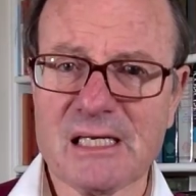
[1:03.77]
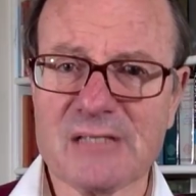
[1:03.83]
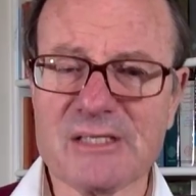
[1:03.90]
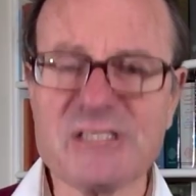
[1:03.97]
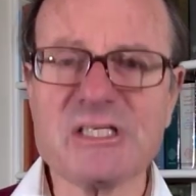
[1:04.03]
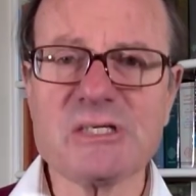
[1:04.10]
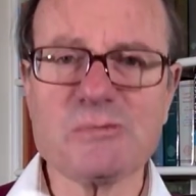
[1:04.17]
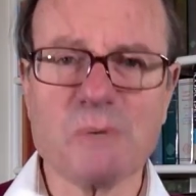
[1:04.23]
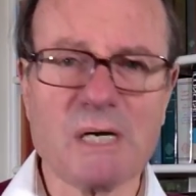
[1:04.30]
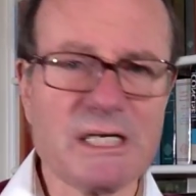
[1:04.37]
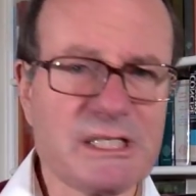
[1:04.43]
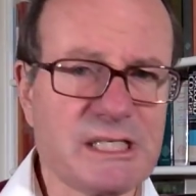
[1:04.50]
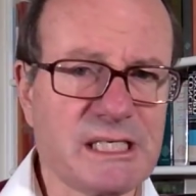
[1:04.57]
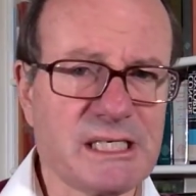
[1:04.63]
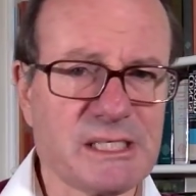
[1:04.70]
This is why
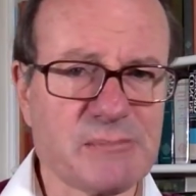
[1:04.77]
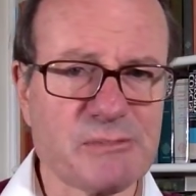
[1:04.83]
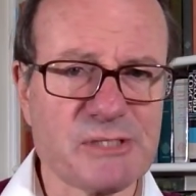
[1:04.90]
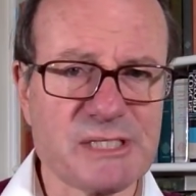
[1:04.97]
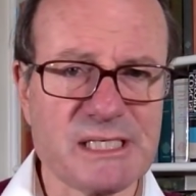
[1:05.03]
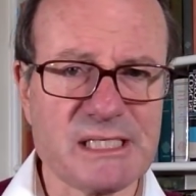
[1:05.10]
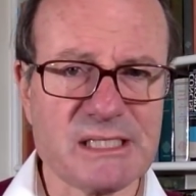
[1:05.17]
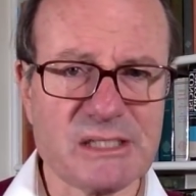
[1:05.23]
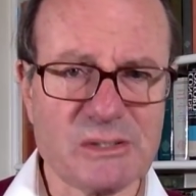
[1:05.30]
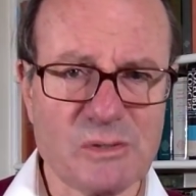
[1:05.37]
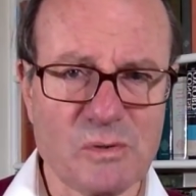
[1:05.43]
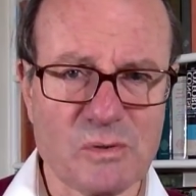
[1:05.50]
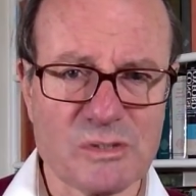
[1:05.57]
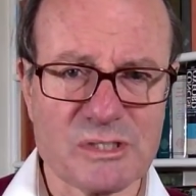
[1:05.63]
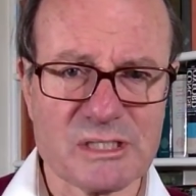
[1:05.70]
she has proceeded
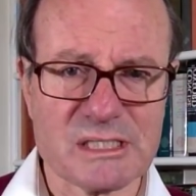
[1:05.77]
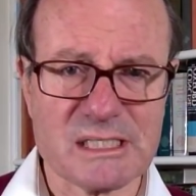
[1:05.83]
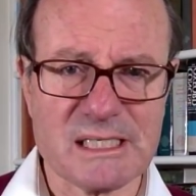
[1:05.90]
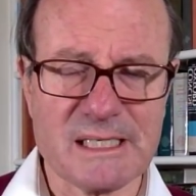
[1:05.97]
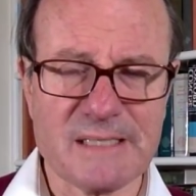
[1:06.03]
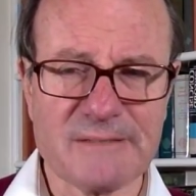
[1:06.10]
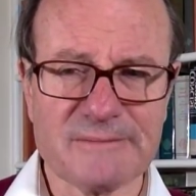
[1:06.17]
cautiously.